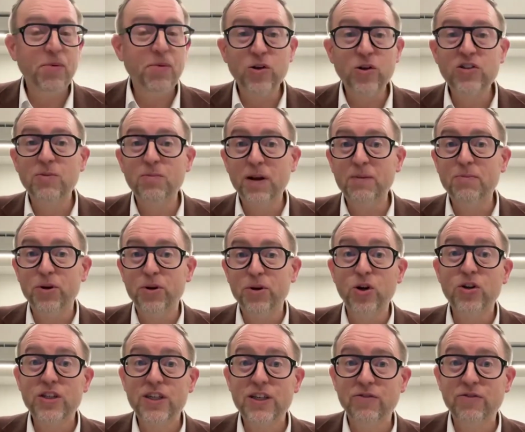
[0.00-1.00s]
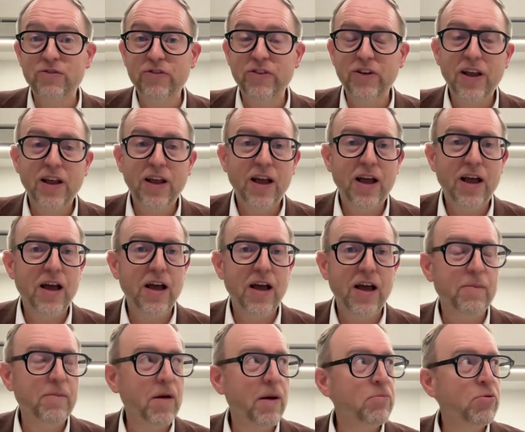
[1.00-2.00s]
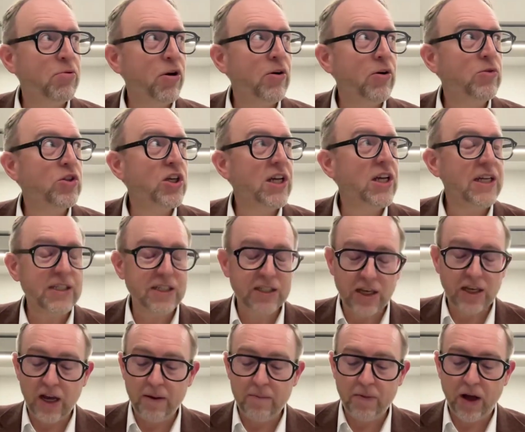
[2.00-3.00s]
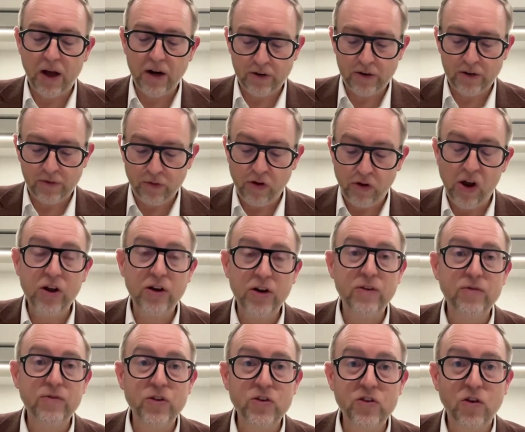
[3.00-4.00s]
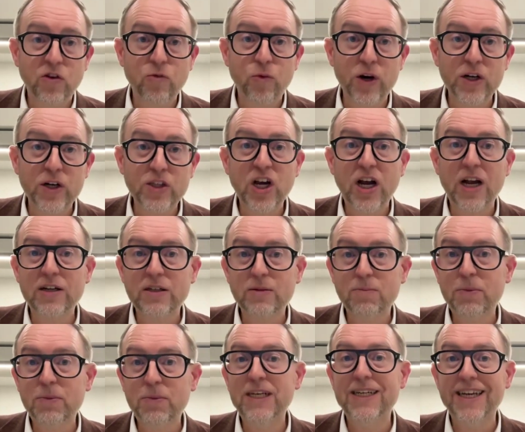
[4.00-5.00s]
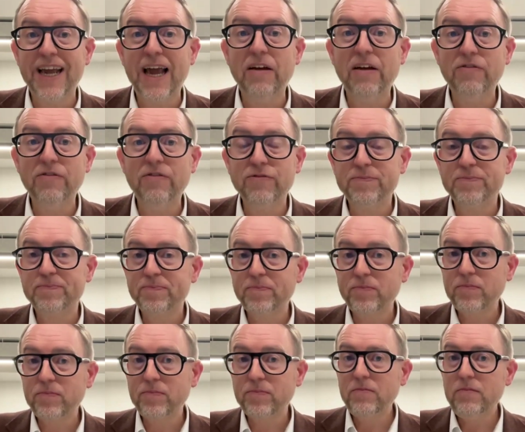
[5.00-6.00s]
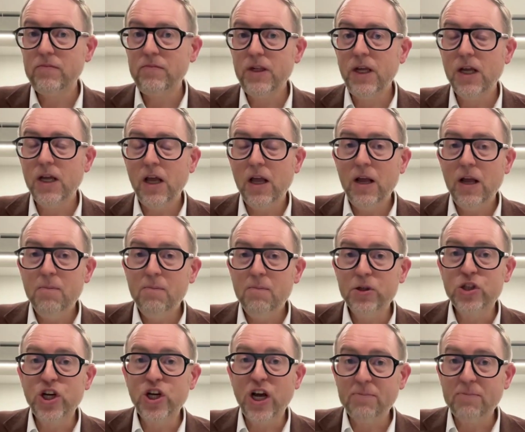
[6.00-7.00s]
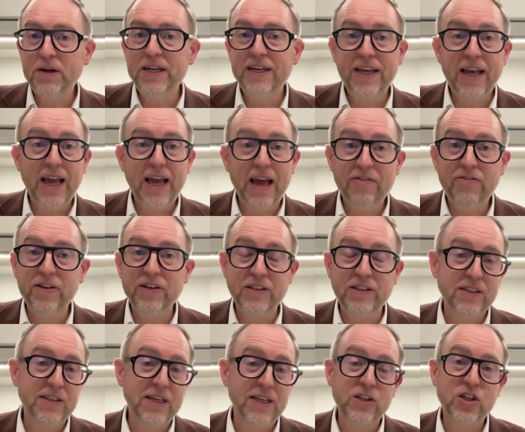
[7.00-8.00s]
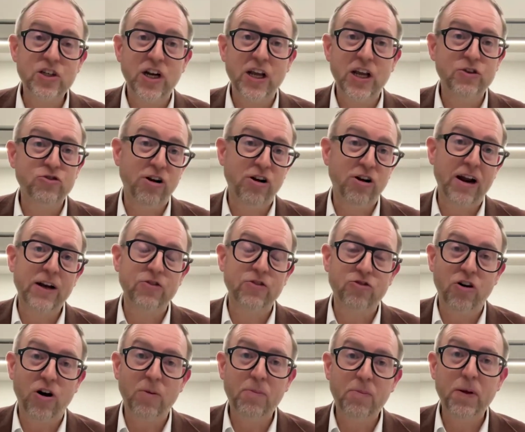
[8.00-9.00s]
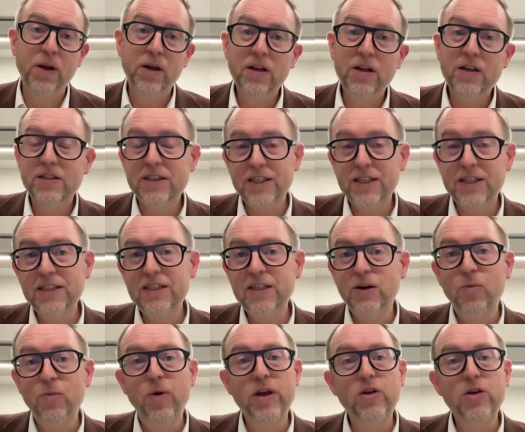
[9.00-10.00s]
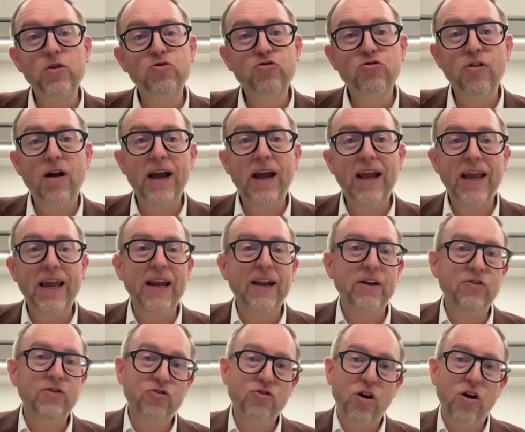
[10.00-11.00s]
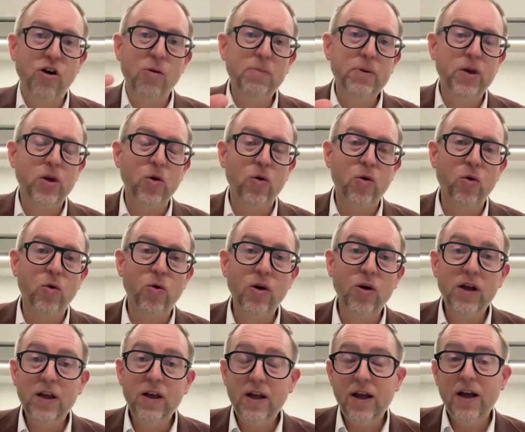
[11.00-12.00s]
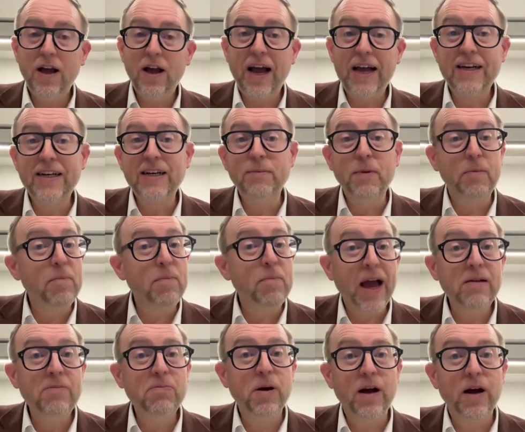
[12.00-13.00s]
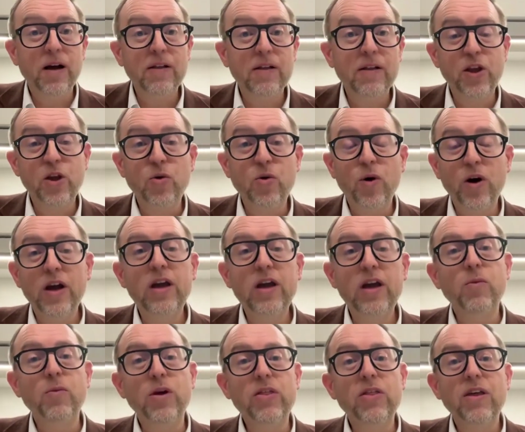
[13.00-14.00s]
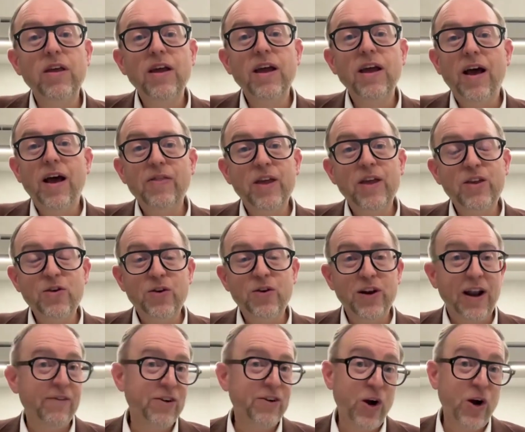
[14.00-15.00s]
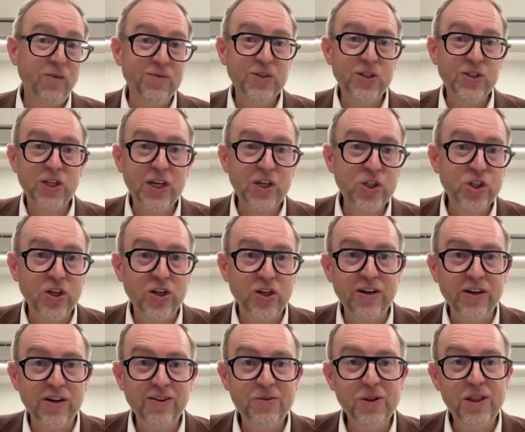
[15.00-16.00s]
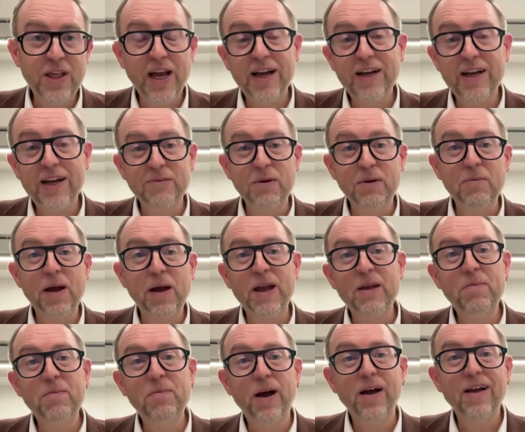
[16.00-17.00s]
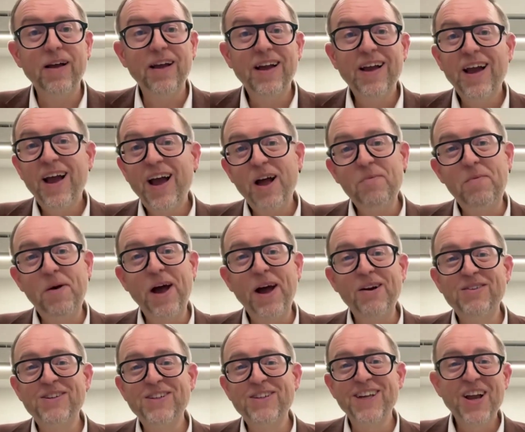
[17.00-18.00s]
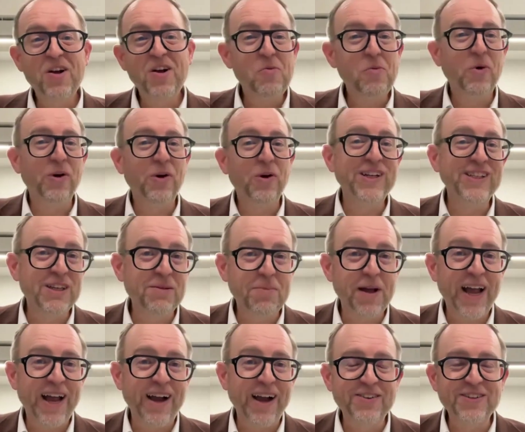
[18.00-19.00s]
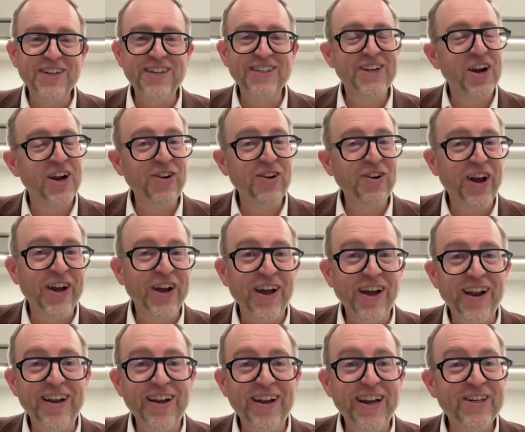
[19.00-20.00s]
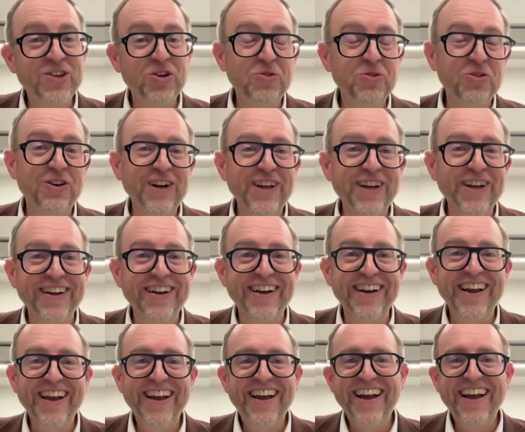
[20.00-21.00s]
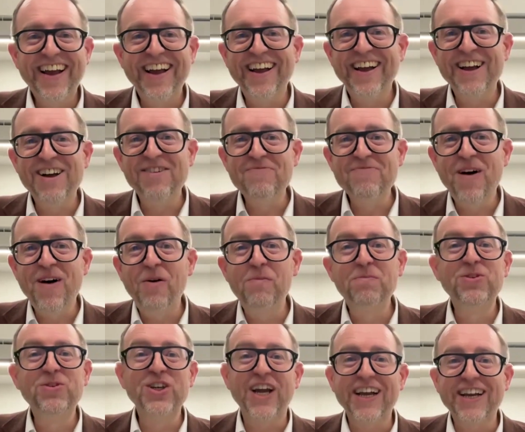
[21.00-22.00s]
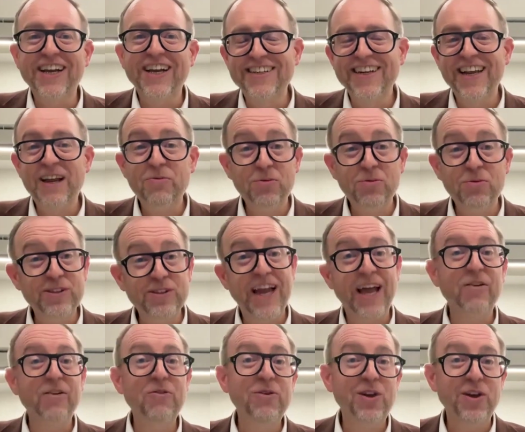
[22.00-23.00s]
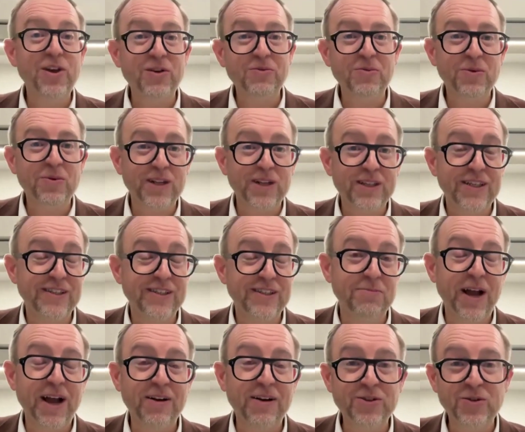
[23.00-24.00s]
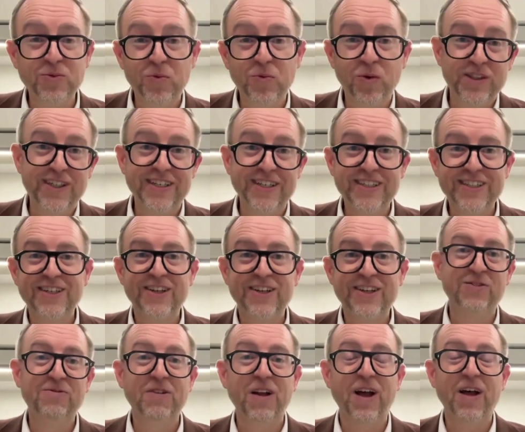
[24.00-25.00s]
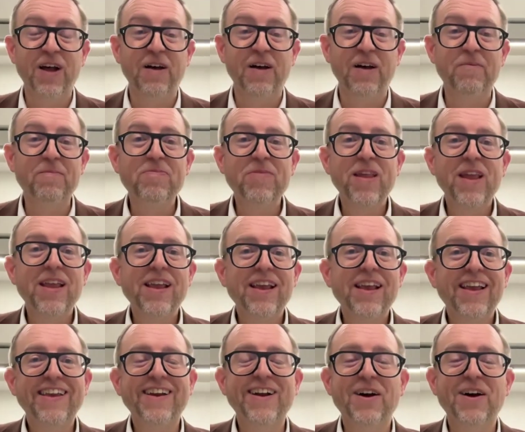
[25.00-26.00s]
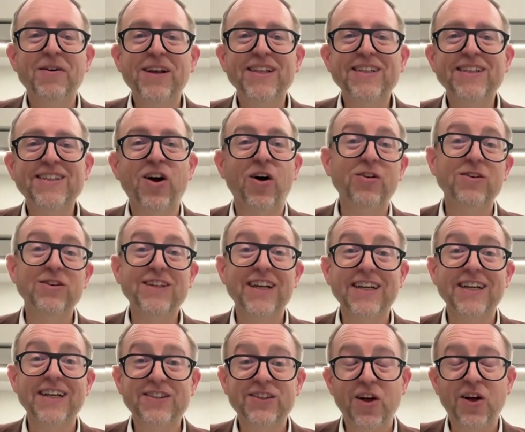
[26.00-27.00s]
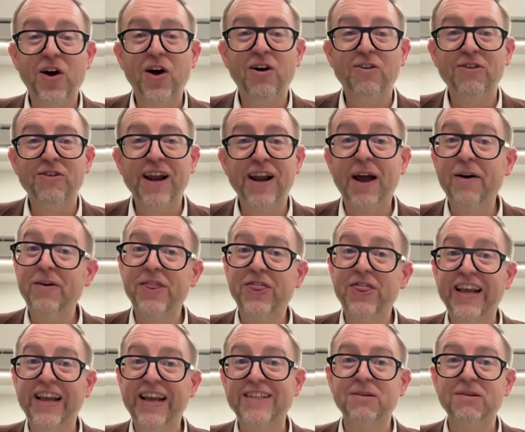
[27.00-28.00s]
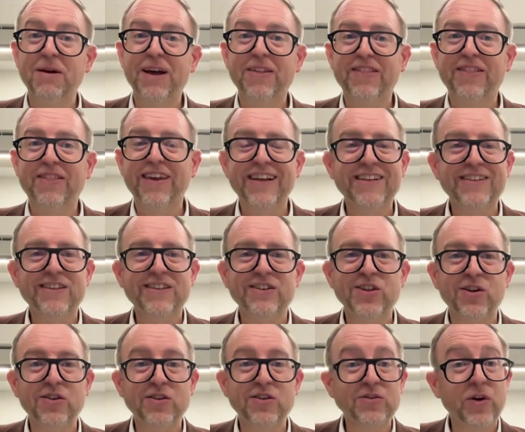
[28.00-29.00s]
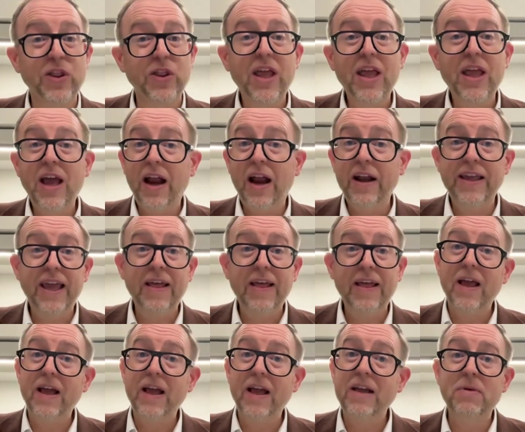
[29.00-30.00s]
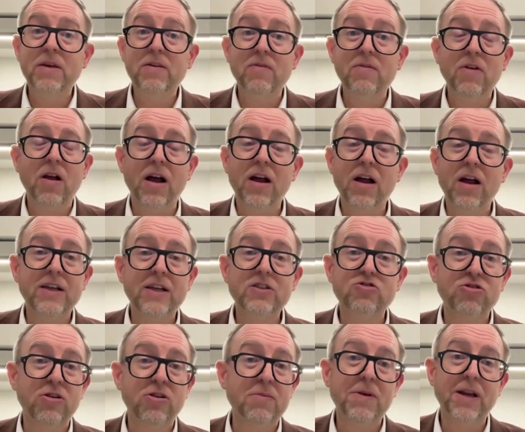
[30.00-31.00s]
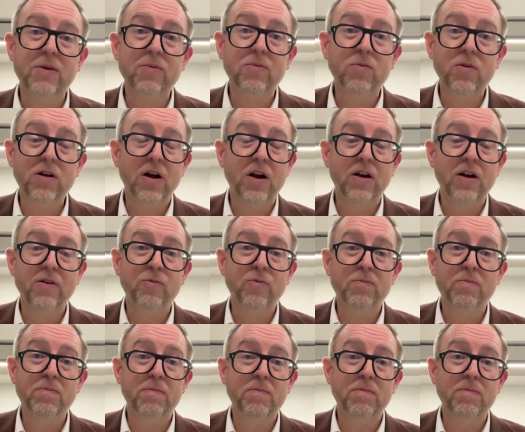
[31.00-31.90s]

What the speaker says: possibly productive approach, is I don't know if you've heard of the software ChatPDF. But ChatPDF is essentially a drag and drop system where you drag in and drop your academic paper that you're working with, and then you can have a conversation with the academic paper about what it's about. It's kind of like a Latourian object. It will tell you what it is about and what its you know, its contents are and how it thinks about things and so on and so forth. And again, that can be extremely kind of